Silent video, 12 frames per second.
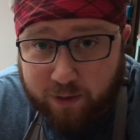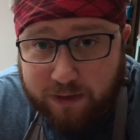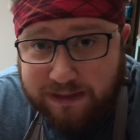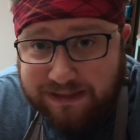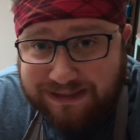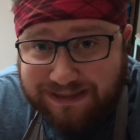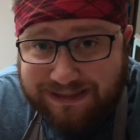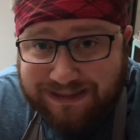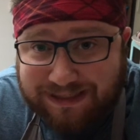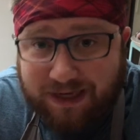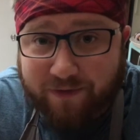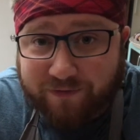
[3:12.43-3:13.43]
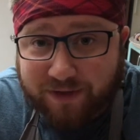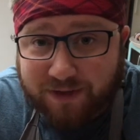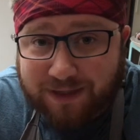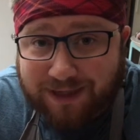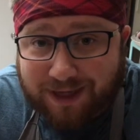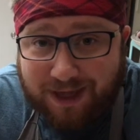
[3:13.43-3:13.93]
is in the oven.
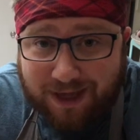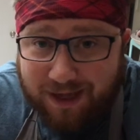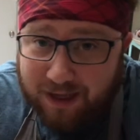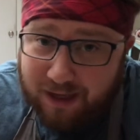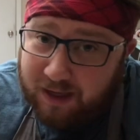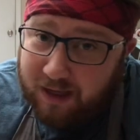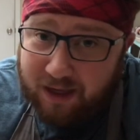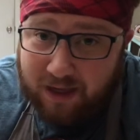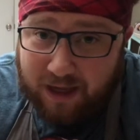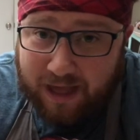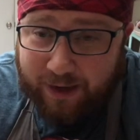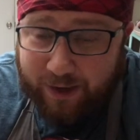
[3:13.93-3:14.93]
I don't